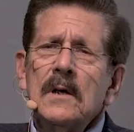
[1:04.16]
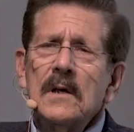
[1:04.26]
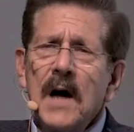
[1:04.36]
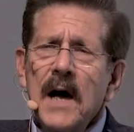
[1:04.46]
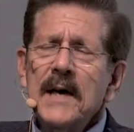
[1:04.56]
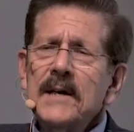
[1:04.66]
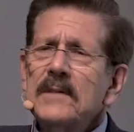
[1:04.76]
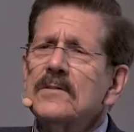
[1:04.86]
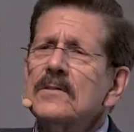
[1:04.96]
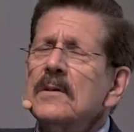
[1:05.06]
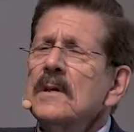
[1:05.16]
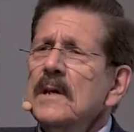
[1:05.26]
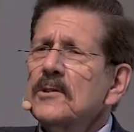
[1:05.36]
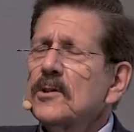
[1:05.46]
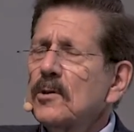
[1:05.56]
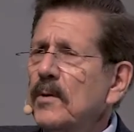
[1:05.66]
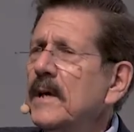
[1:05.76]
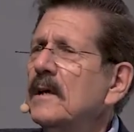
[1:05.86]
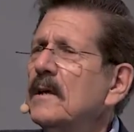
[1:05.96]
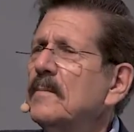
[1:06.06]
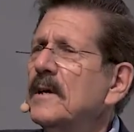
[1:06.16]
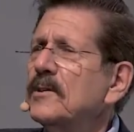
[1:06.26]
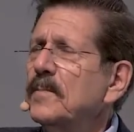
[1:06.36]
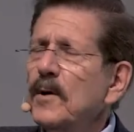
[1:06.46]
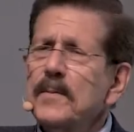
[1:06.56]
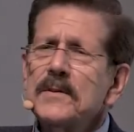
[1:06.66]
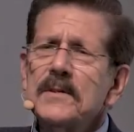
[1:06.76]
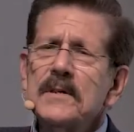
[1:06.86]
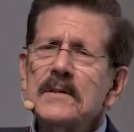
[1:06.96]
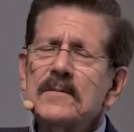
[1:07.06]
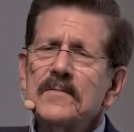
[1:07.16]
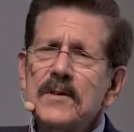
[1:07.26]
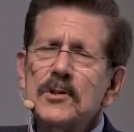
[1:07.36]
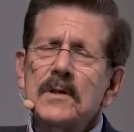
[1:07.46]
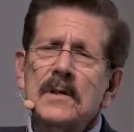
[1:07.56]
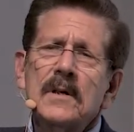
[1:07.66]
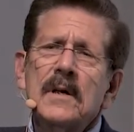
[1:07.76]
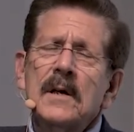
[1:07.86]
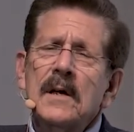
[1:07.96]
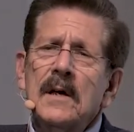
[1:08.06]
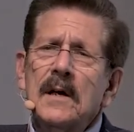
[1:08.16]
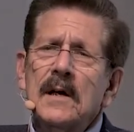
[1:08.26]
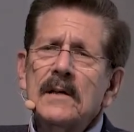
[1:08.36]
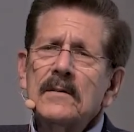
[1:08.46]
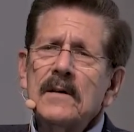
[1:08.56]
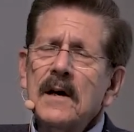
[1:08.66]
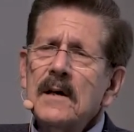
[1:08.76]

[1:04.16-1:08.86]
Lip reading: guide its curriculum and its purpose and its vision. And